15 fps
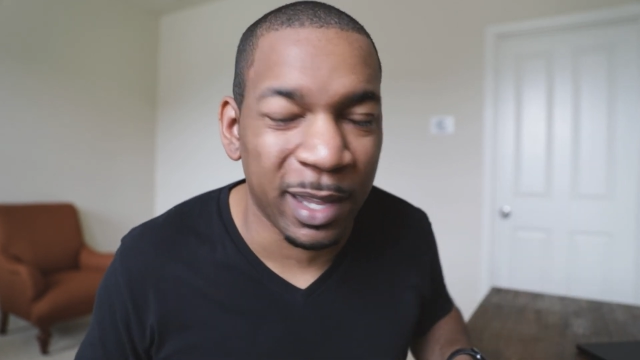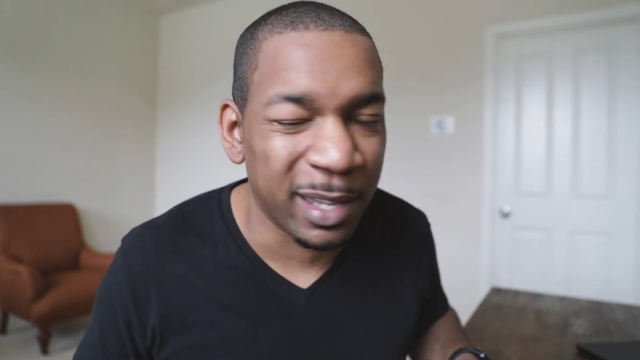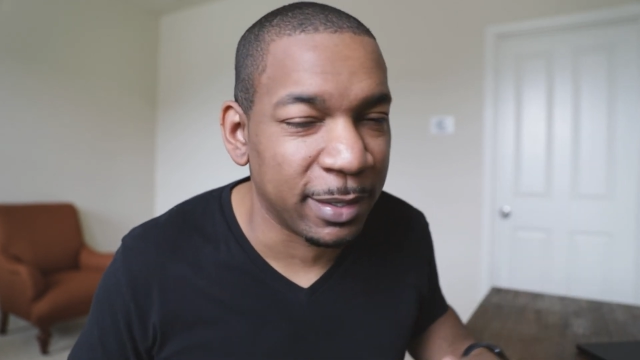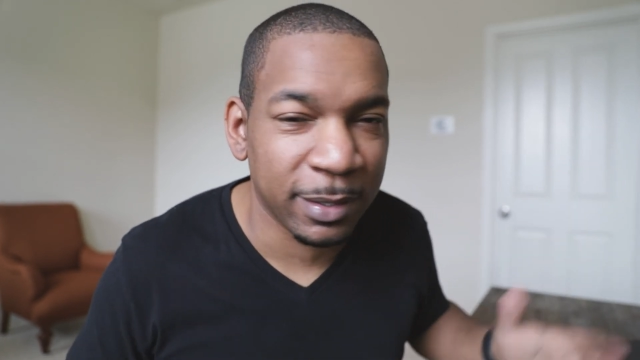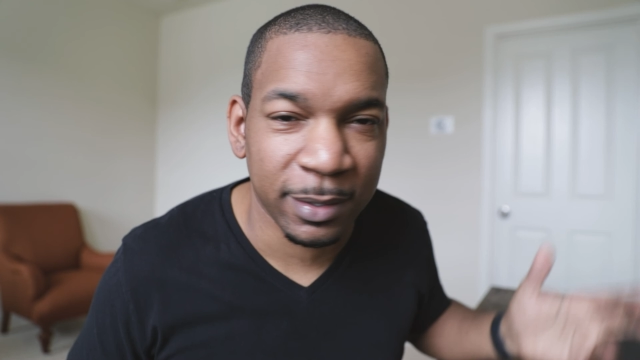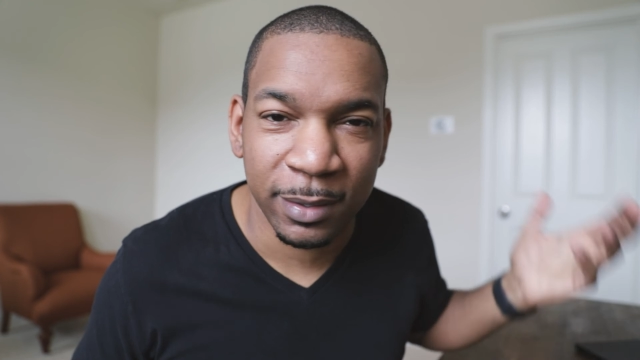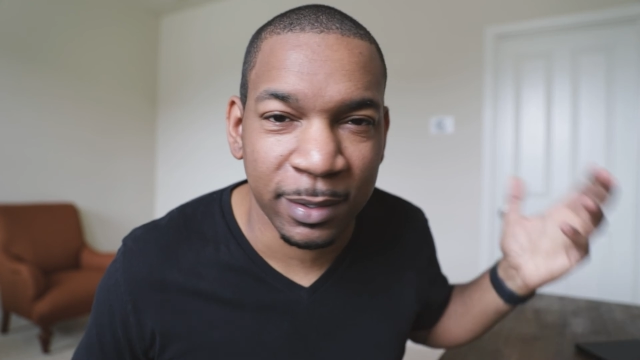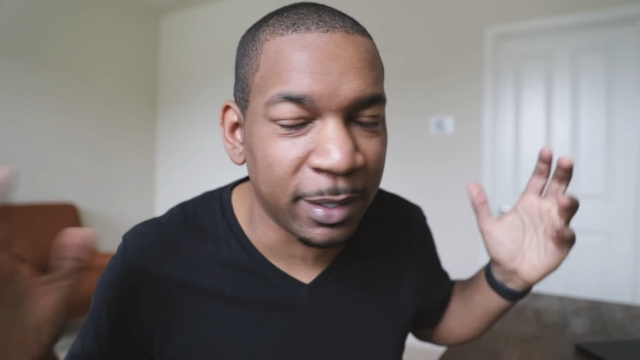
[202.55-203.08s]

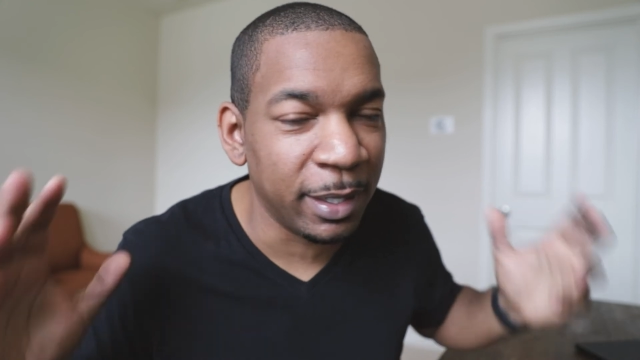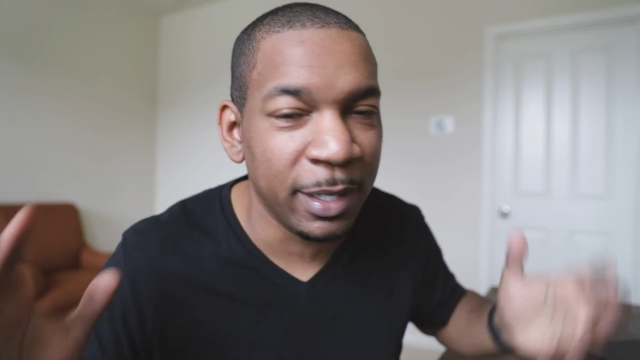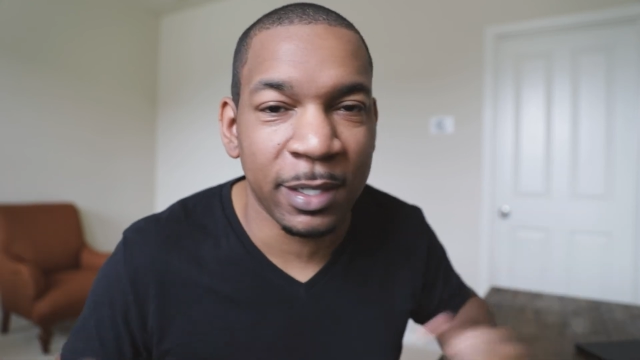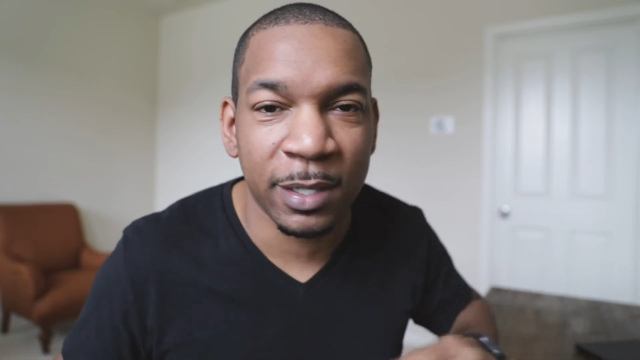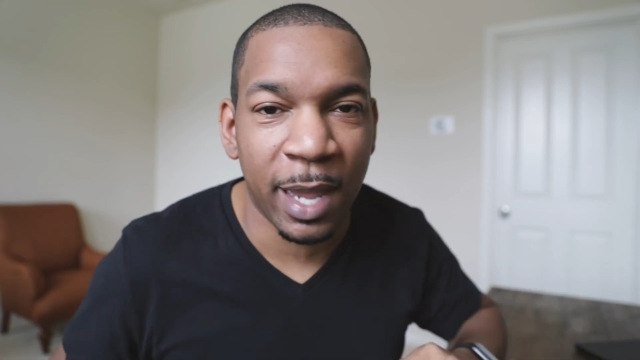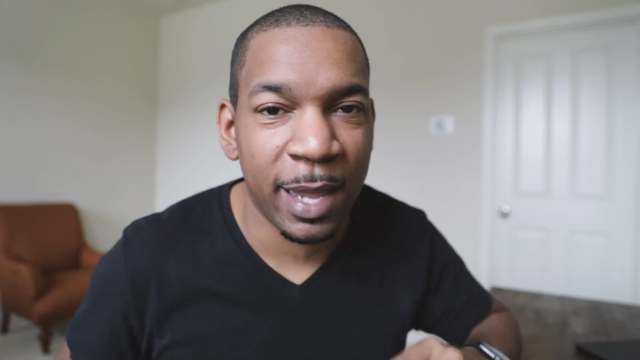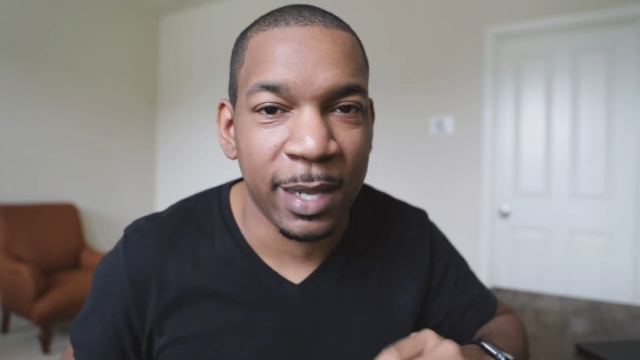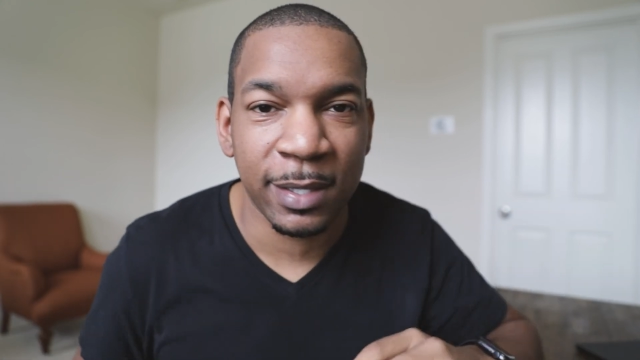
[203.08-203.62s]
as
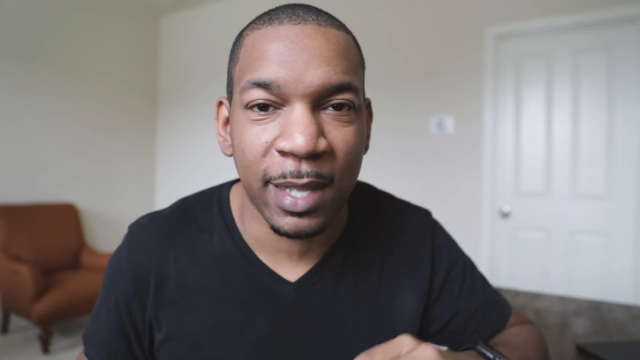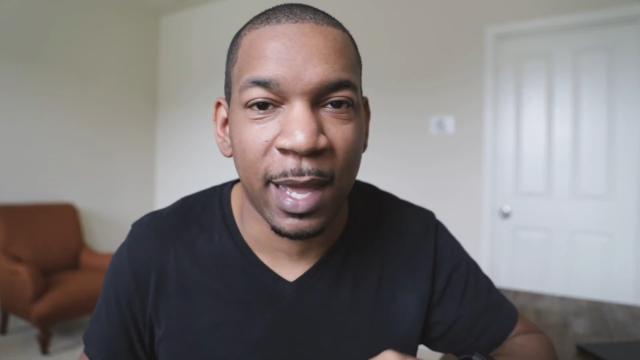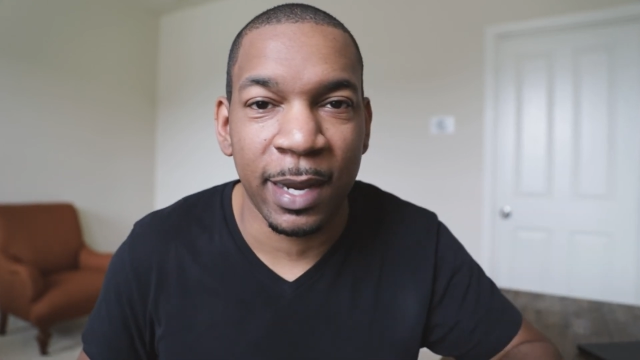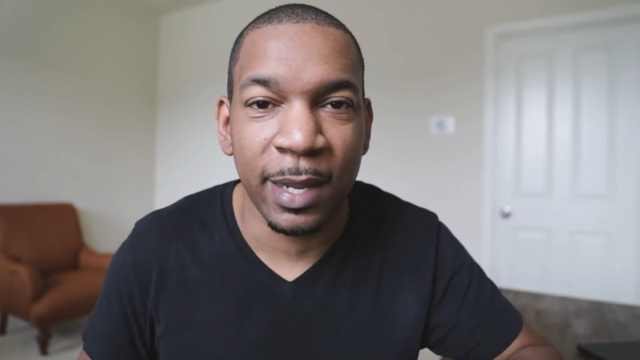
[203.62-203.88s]
cliche as that